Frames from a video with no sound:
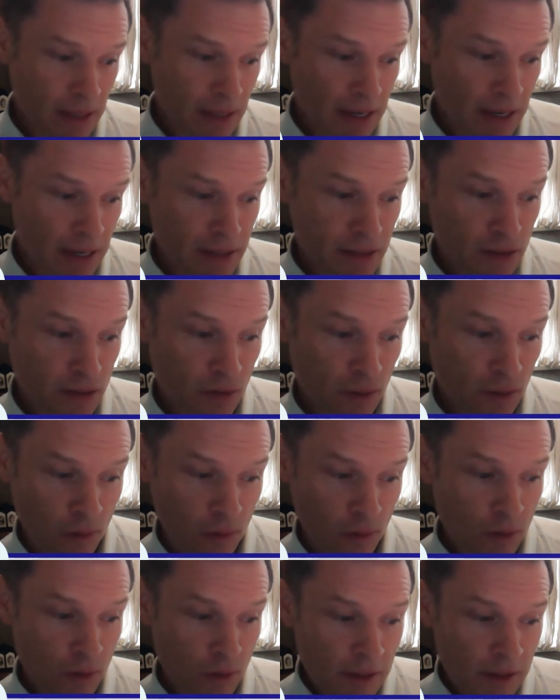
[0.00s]
And
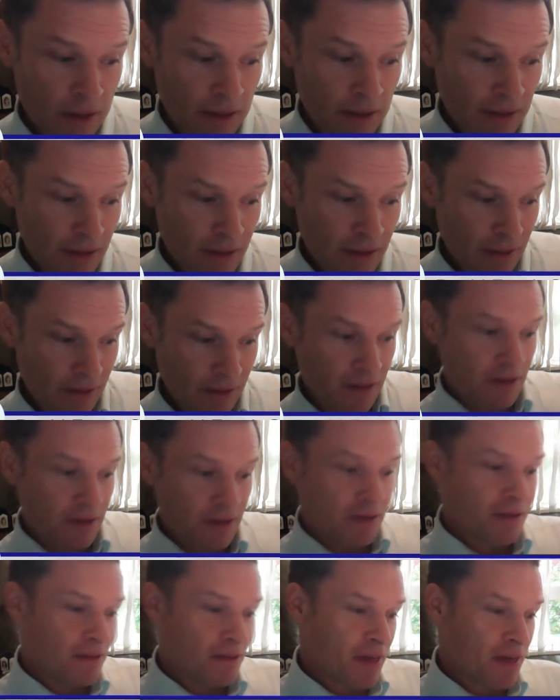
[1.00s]
so
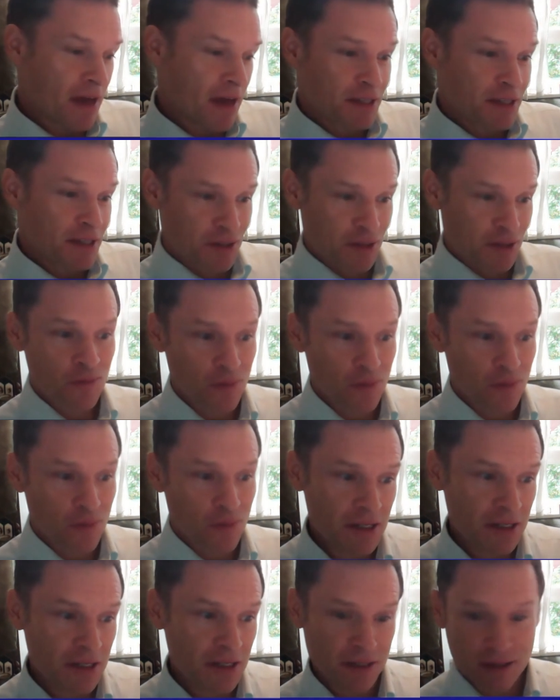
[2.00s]
that's the
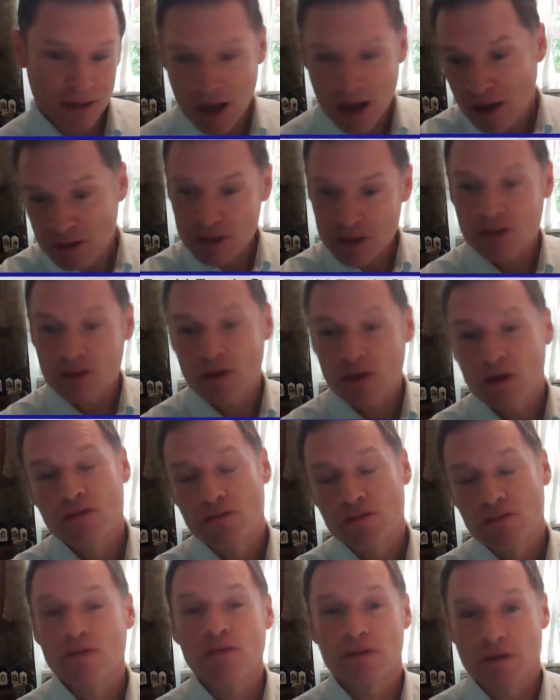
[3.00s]
reason. I'll just go
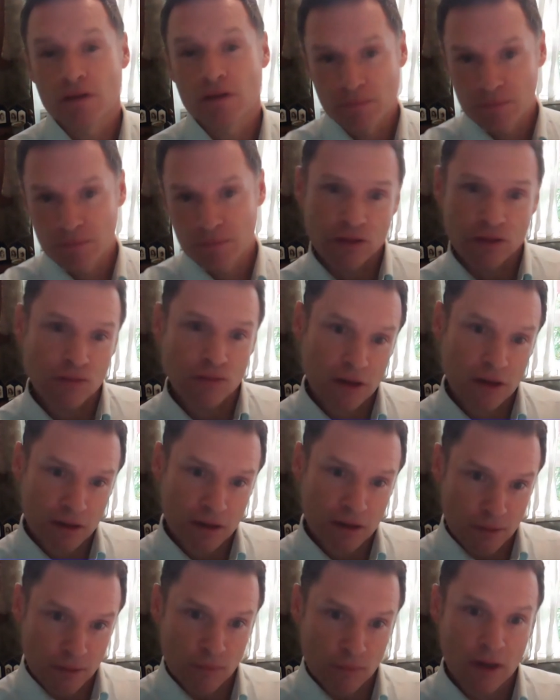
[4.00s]
through the three of
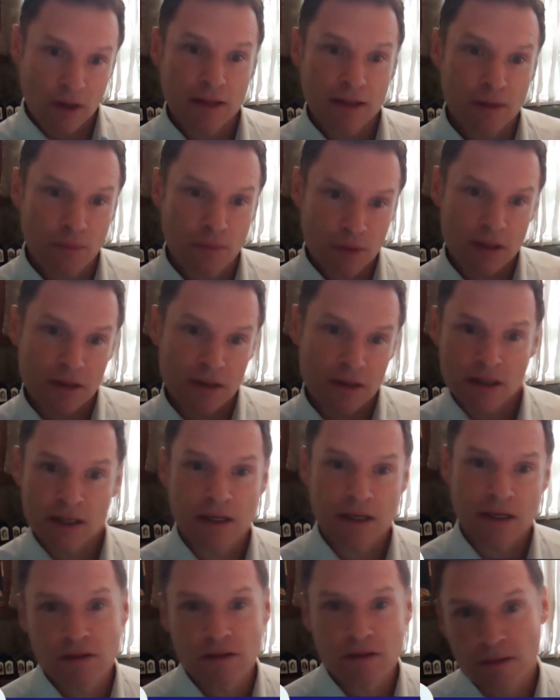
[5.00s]
them, and then we can dig
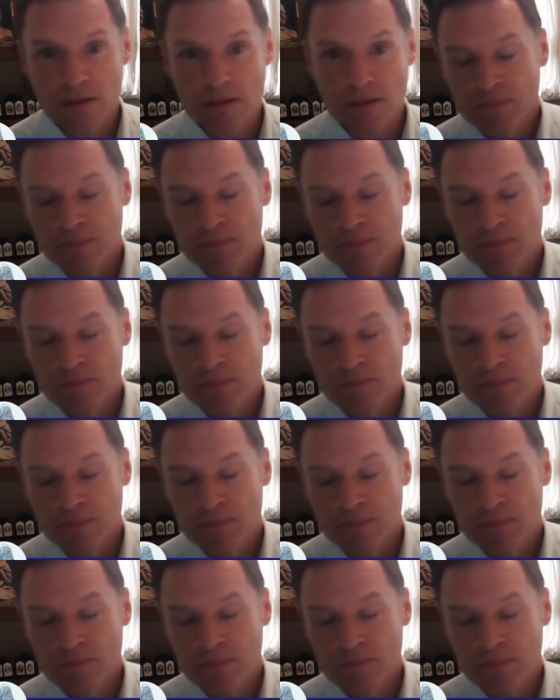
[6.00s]
into them.